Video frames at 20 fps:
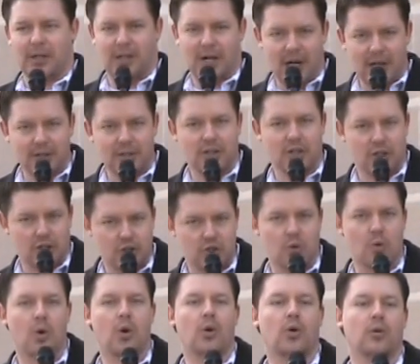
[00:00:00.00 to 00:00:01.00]
gun
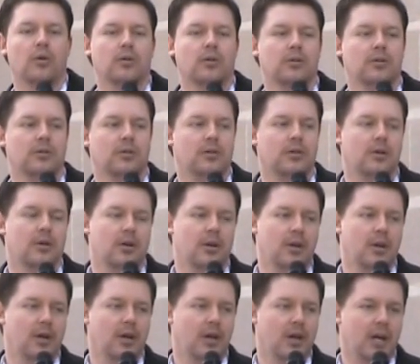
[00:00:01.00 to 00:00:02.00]
control
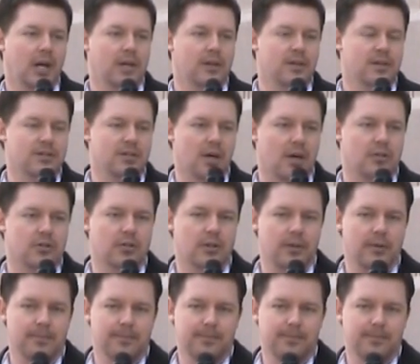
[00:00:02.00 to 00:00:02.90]
in this country.